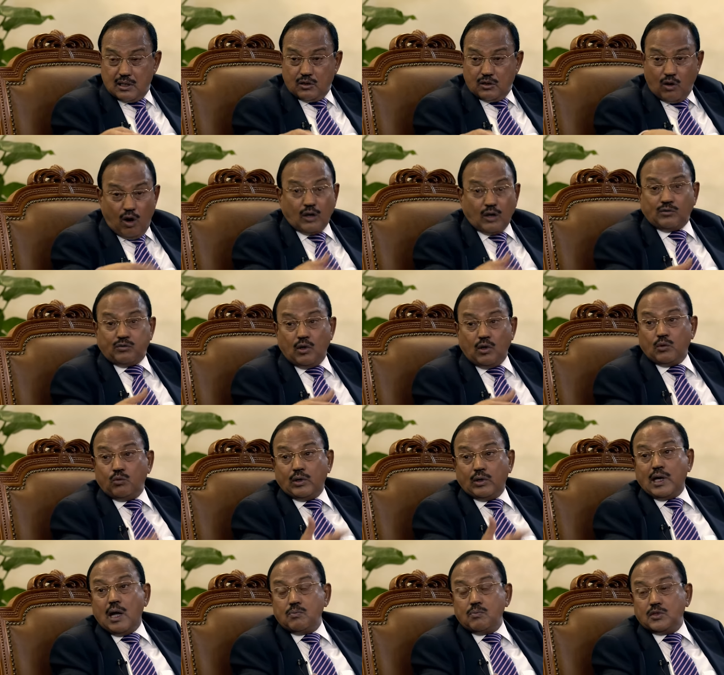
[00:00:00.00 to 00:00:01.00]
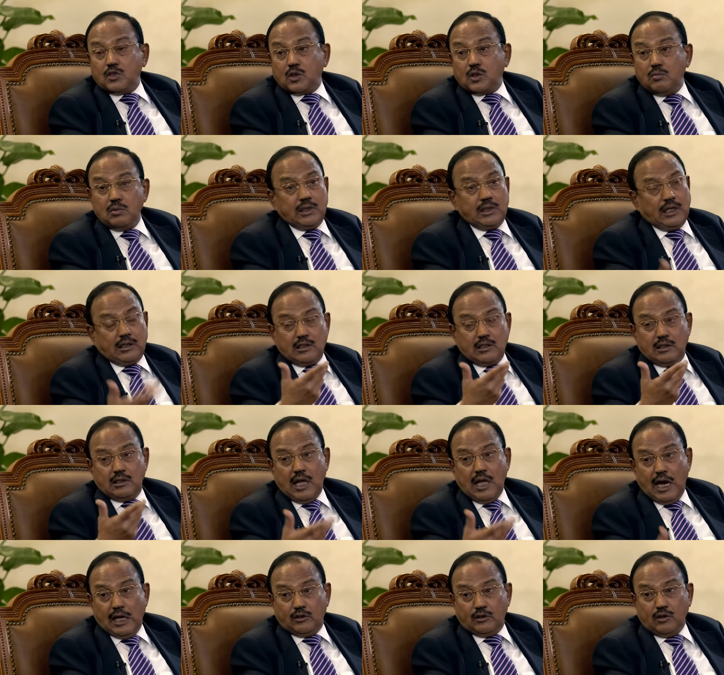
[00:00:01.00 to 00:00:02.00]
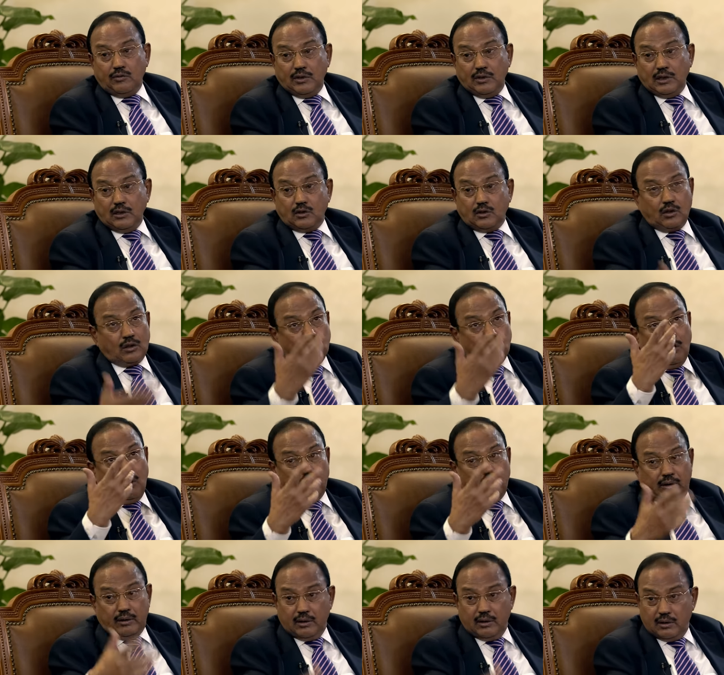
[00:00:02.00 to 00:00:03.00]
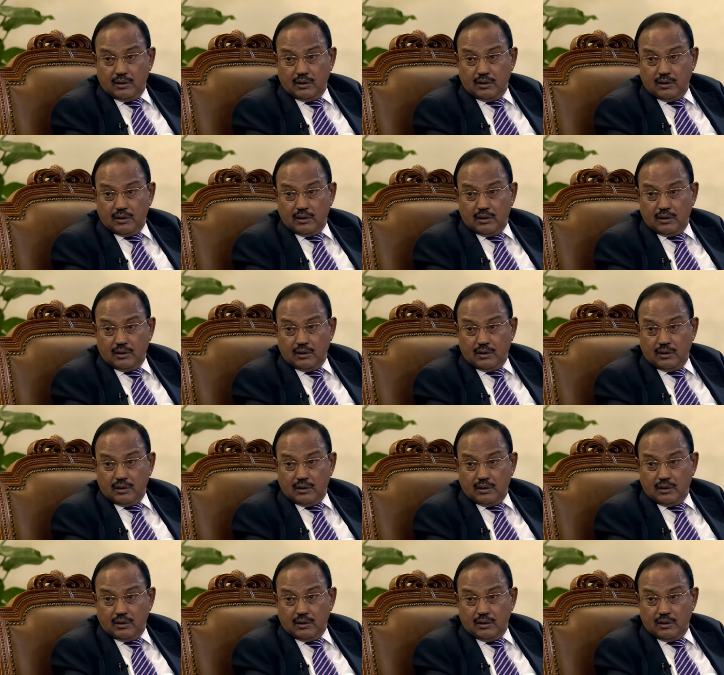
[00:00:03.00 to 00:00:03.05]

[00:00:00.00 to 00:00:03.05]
not for what happens to me, that is in the hands of others or the God,